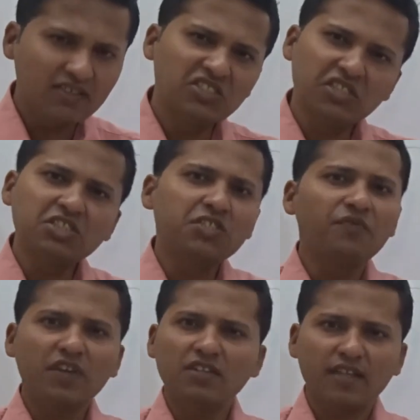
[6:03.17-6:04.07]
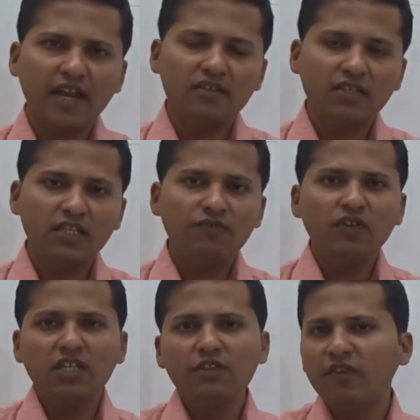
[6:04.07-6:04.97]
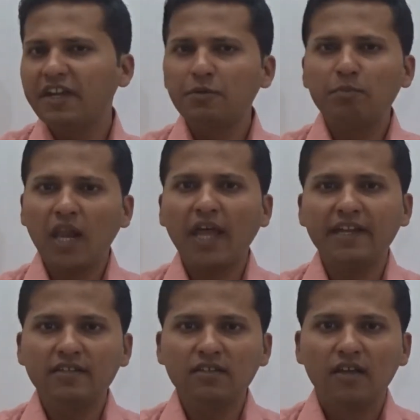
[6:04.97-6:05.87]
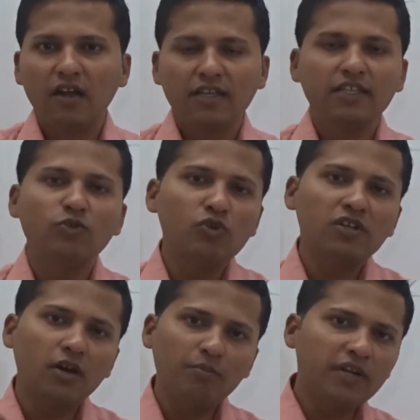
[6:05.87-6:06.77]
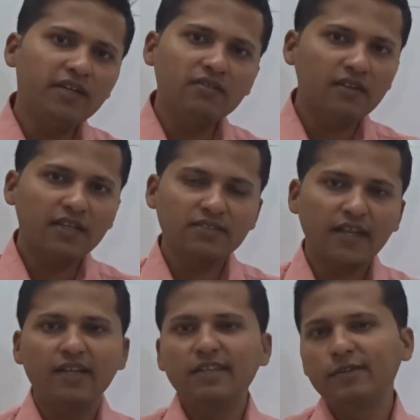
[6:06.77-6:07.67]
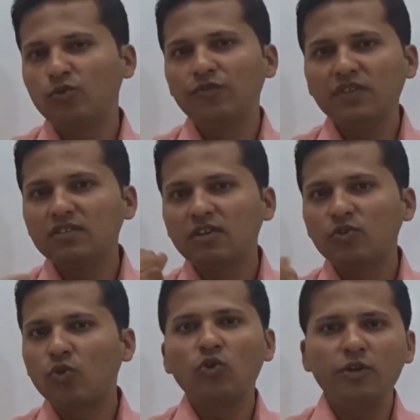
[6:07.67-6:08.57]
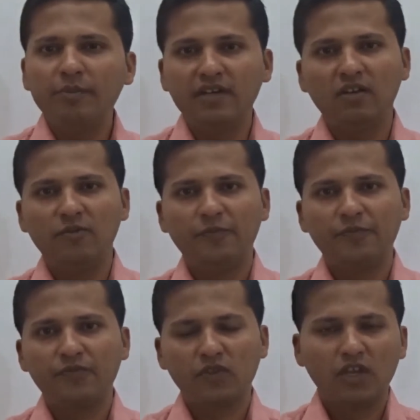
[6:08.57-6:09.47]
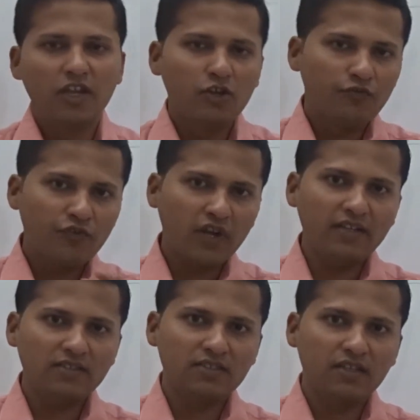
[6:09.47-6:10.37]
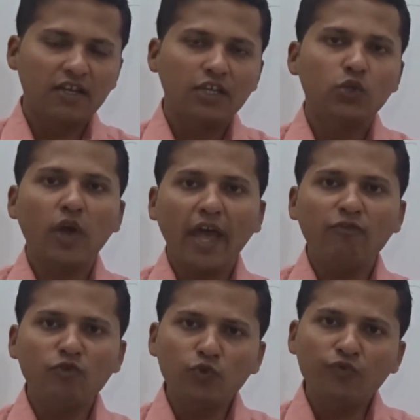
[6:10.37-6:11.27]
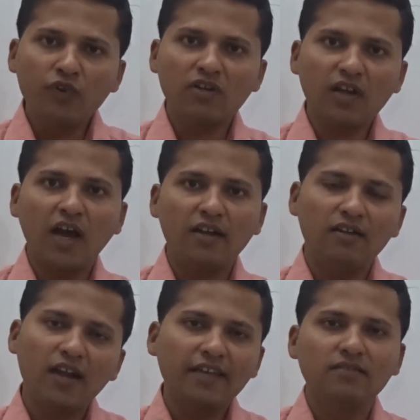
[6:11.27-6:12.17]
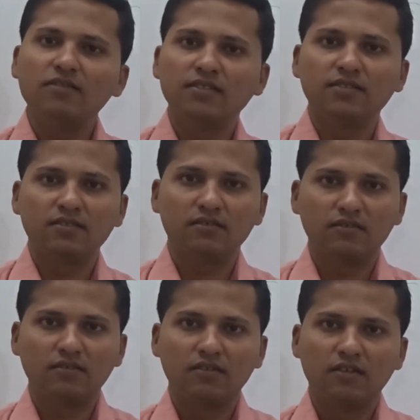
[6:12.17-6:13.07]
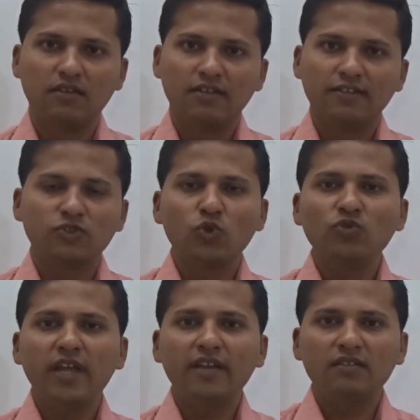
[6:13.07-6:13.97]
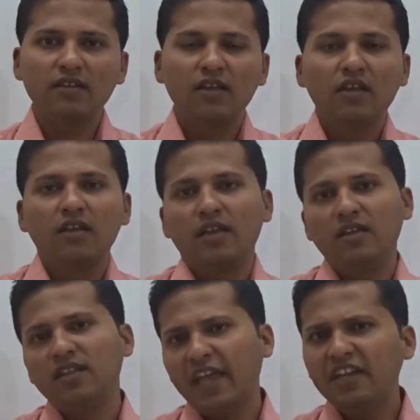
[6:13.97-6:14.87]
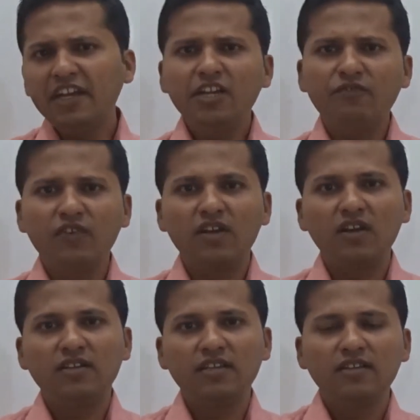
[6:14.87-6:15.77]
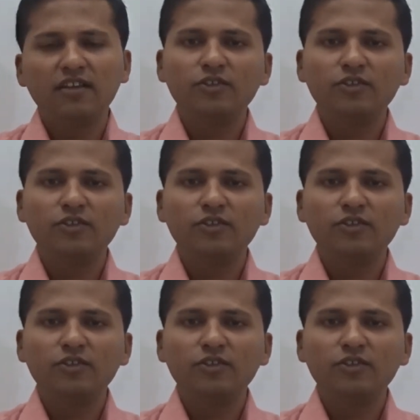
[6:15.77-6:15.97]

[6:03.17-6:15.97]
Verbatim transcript: in such a way that even he went blind, he could complete the race and he could win the gold medal. Friends, you have to work hard like this so that in any difficulty